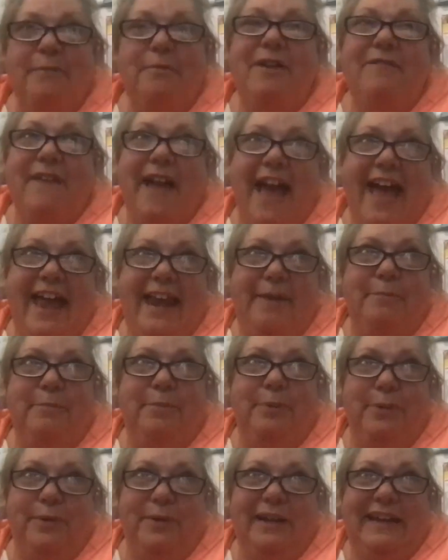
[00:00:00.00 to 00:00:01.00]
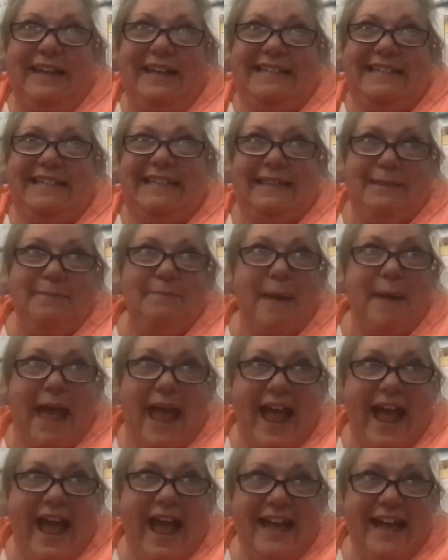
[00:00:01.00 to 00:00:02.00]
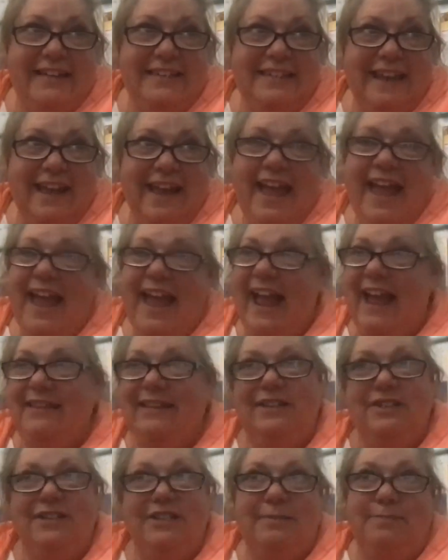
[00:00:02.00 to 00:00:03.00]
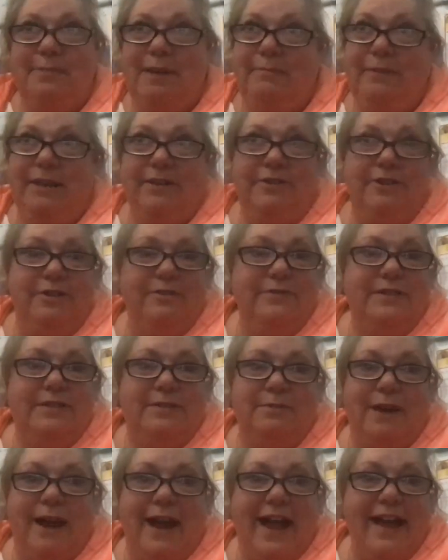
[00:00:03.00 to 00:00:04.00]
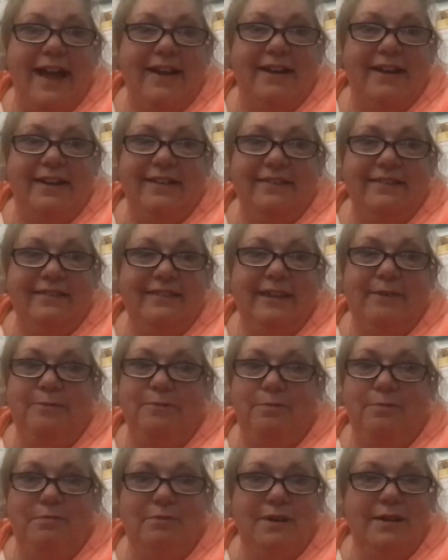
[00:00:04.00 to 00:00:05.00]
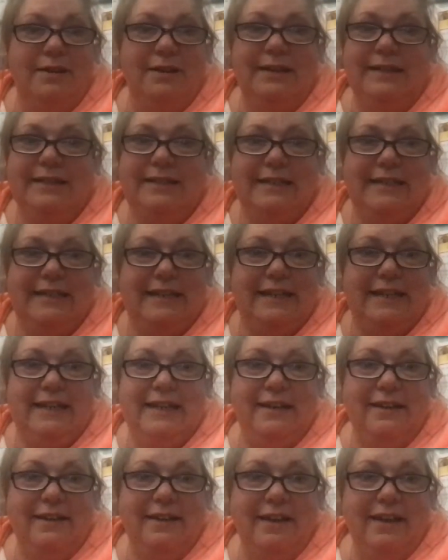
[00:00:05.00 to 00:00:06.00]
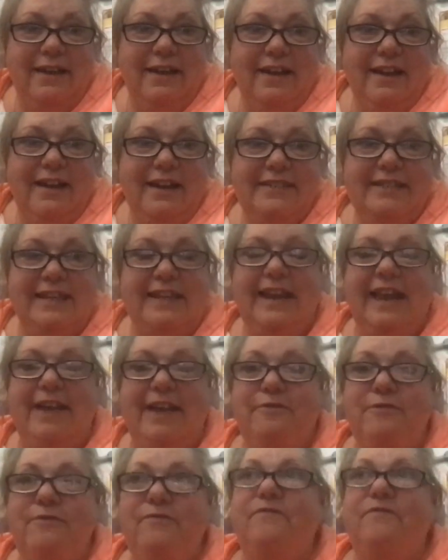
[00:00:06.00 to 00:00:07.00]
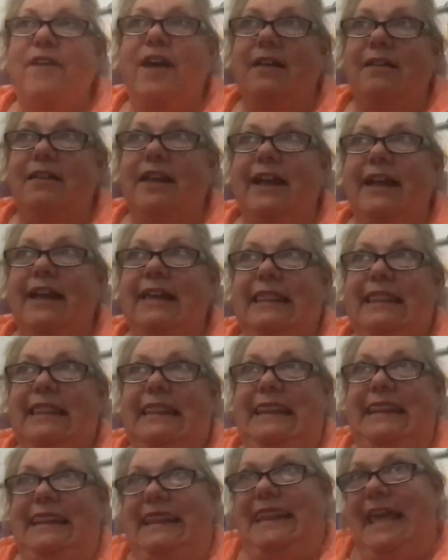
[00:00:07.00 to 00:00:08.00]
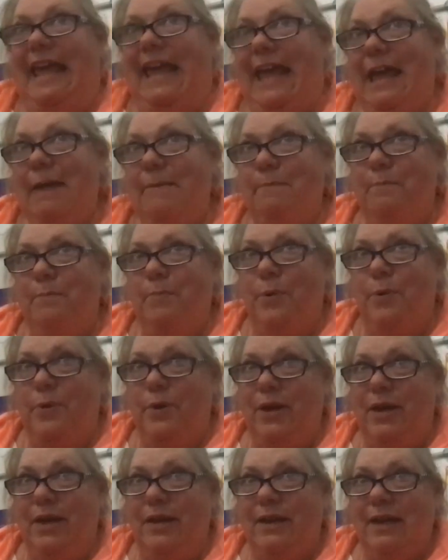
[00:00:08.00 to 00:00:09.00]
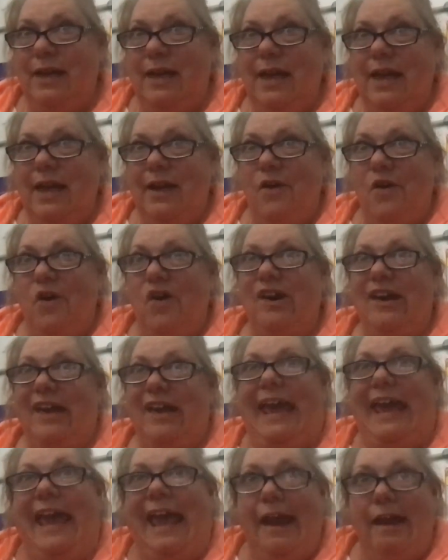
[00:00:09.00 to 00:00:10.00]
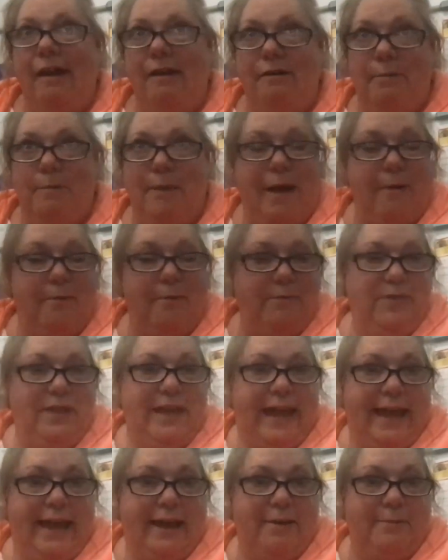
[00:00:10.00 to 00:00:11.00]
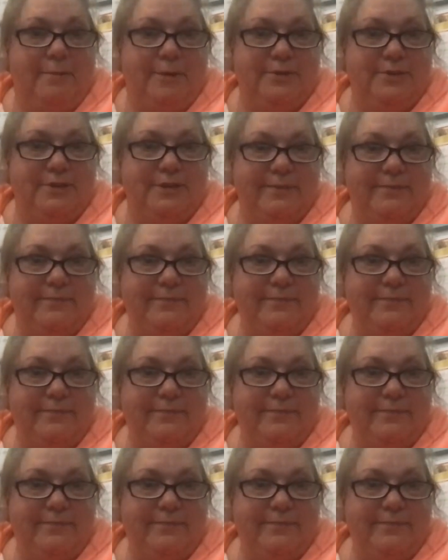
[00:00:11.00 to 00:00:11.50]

We've had employees in the past, and they just made me a nervous wreck. They really did, because I never felt like they put or cared about the animals.